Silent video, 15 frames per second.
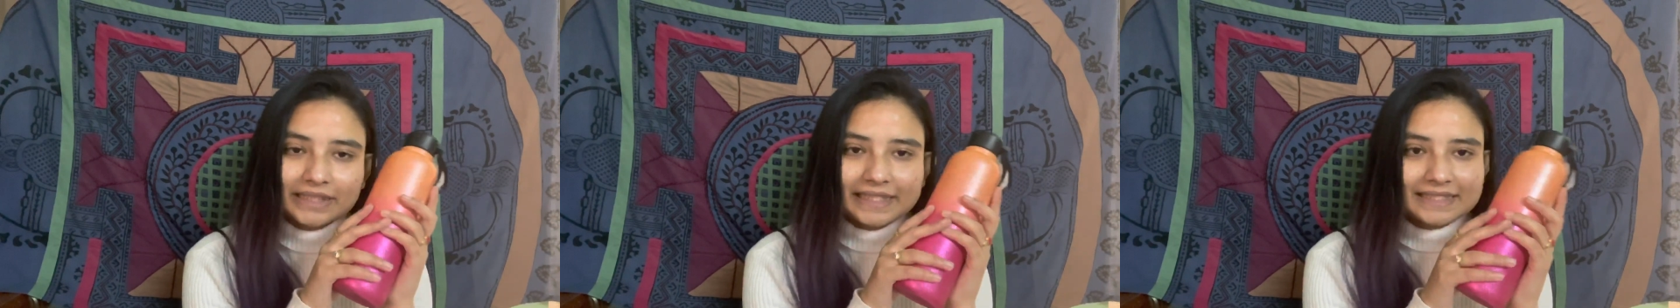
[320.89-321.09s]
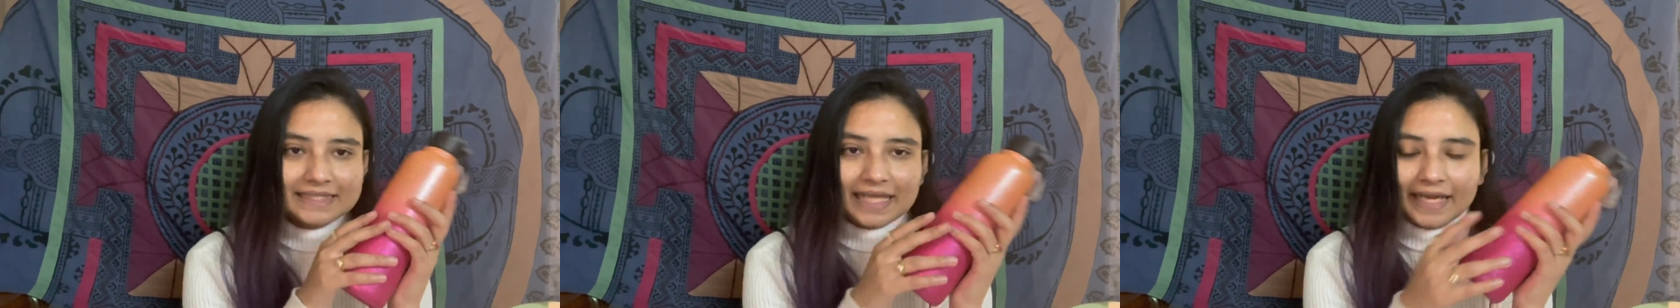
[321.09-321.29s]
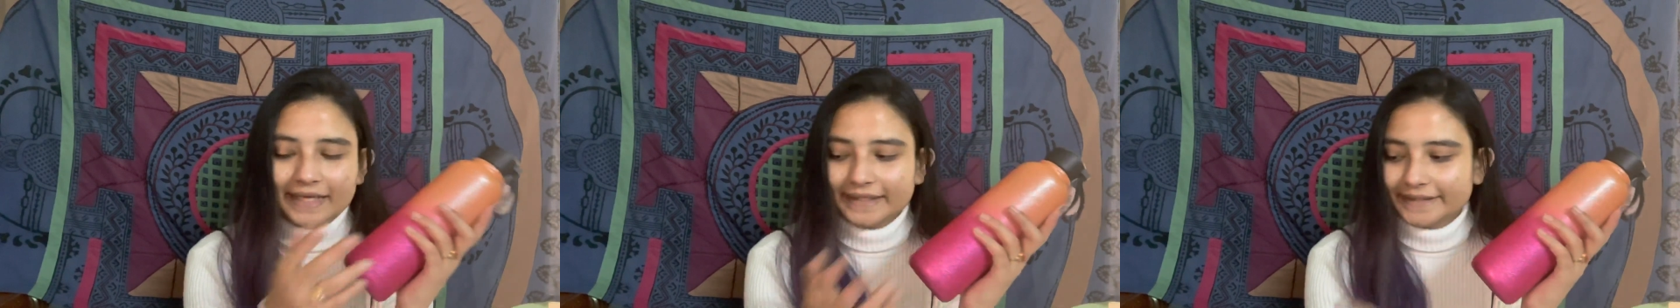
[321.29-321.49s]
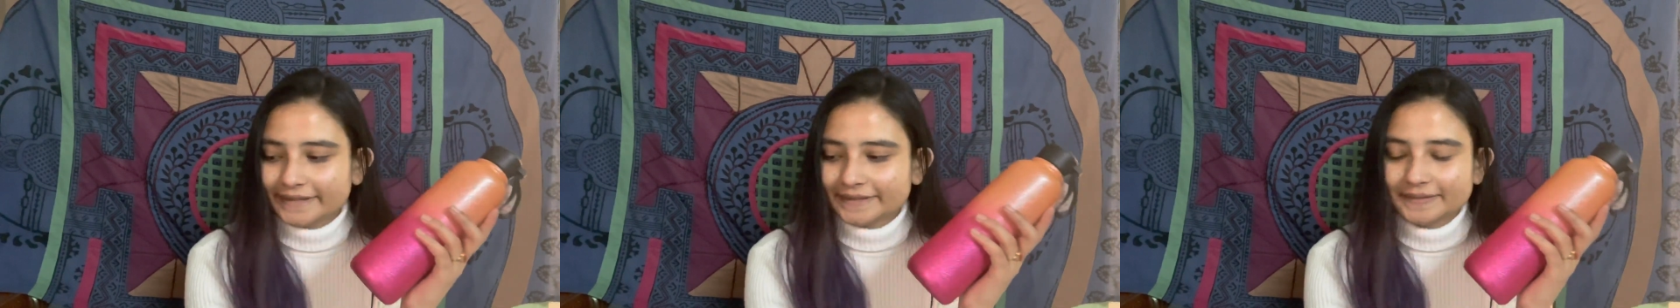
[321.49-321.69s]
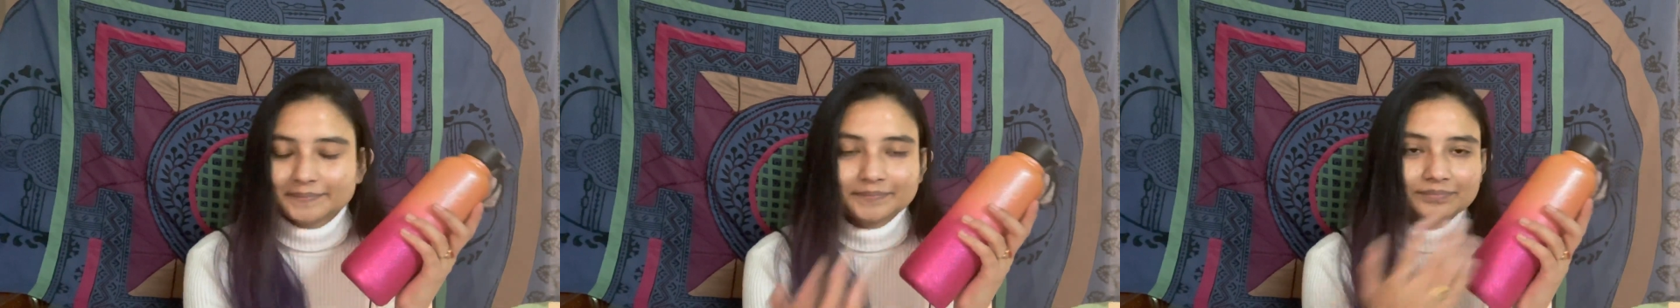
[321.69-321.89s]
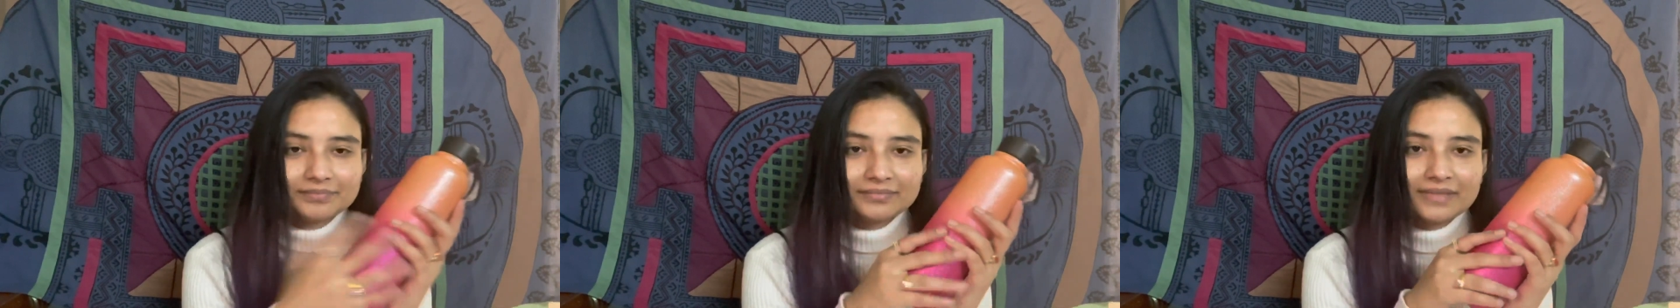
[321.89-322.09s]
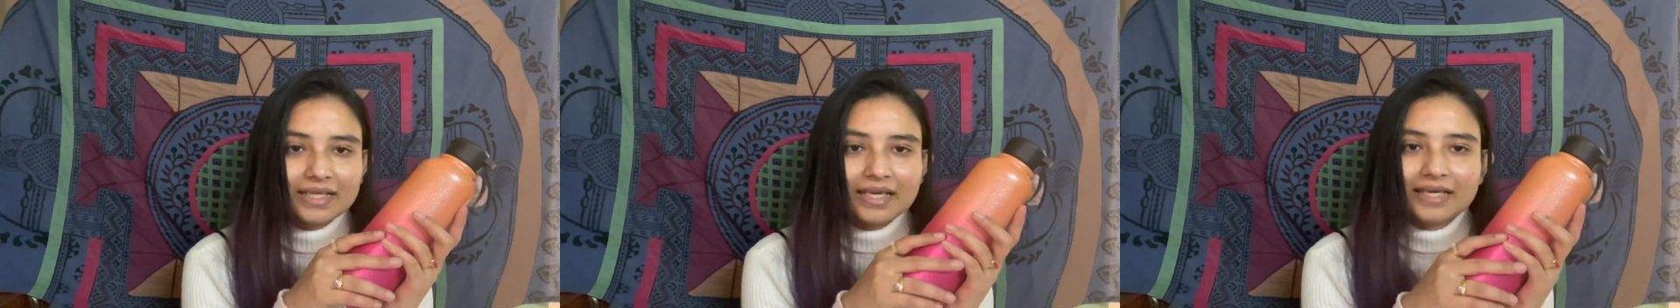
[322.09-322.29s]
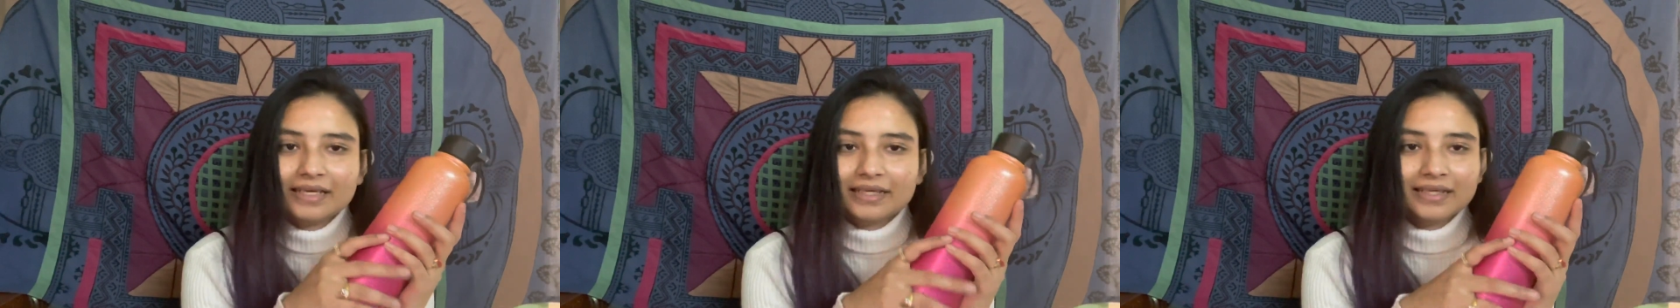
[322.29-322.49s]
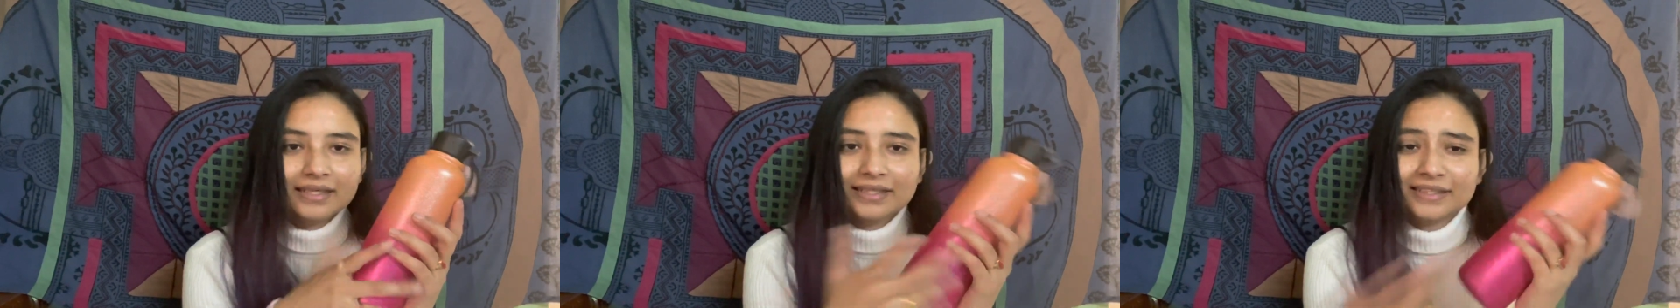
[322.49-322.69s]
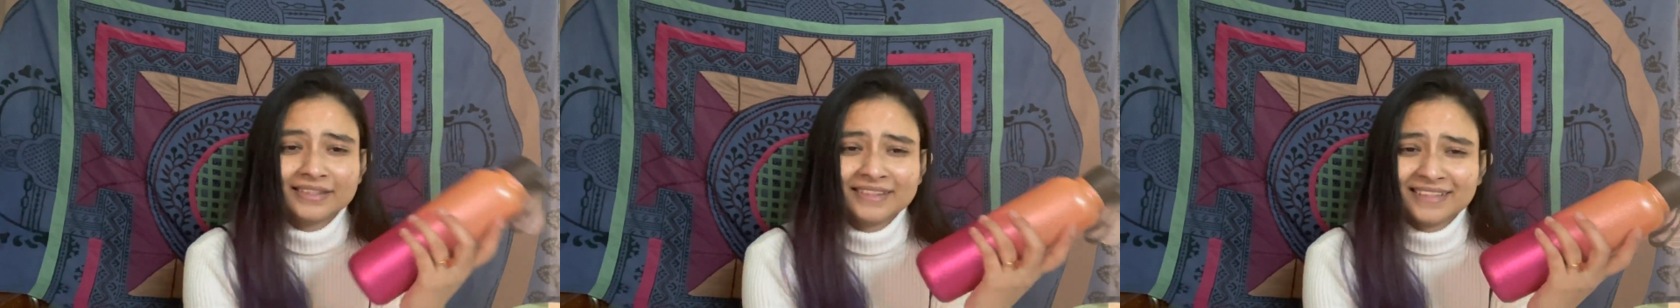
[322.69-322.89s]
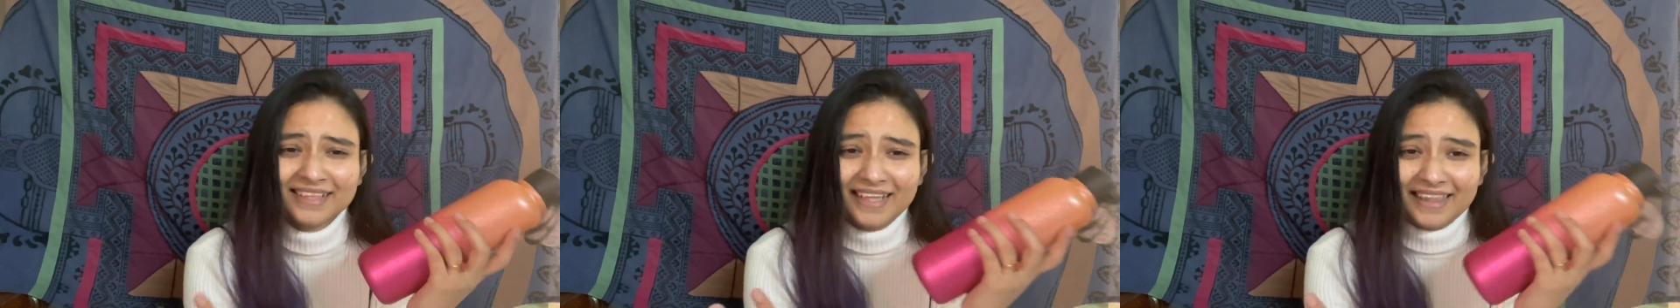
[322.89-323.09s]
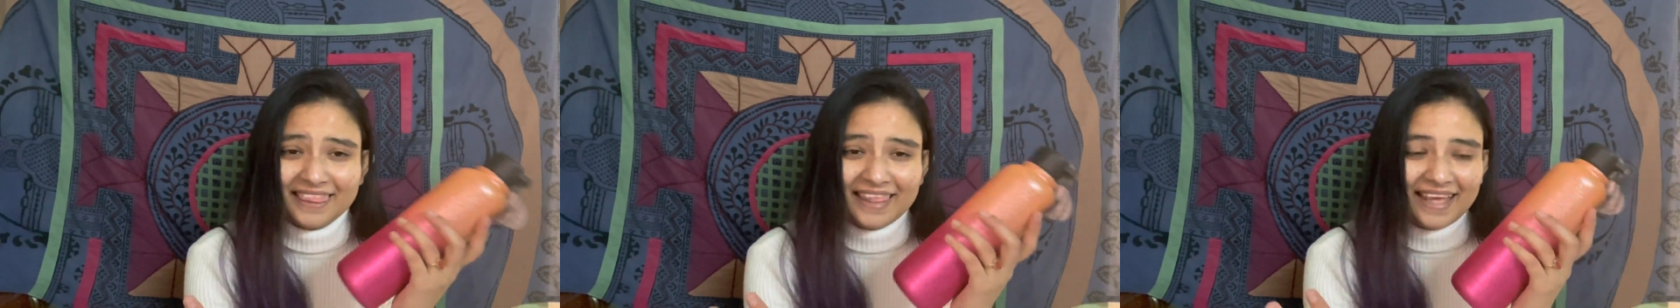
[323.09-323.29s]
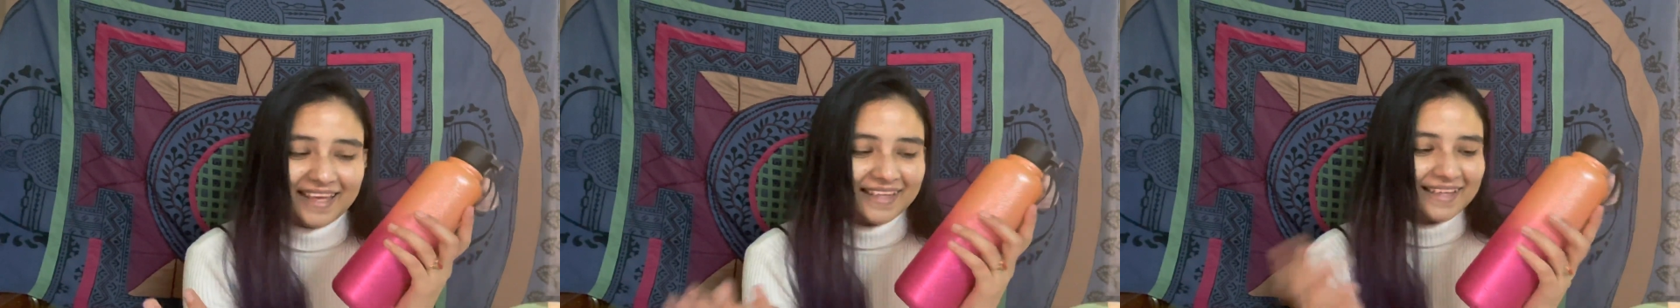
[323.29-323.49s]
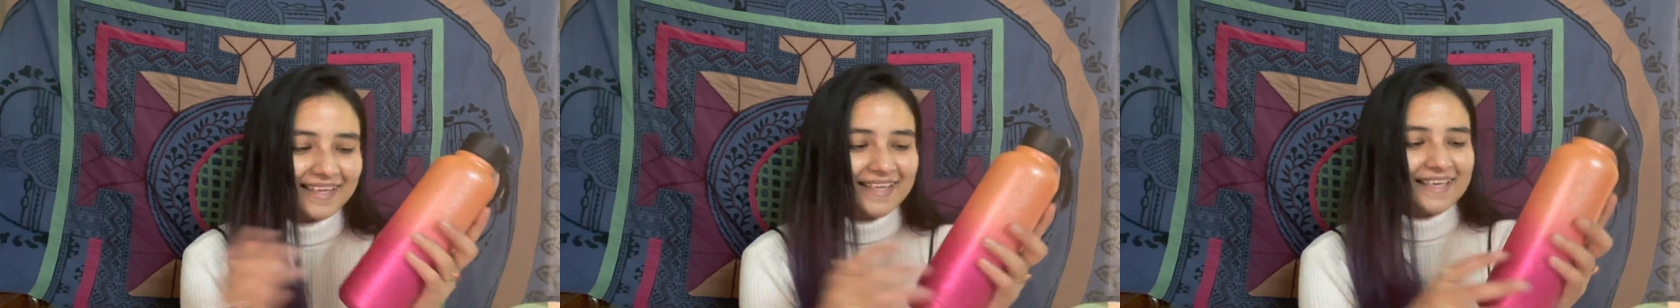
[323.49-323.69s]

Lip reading: It's like a thing.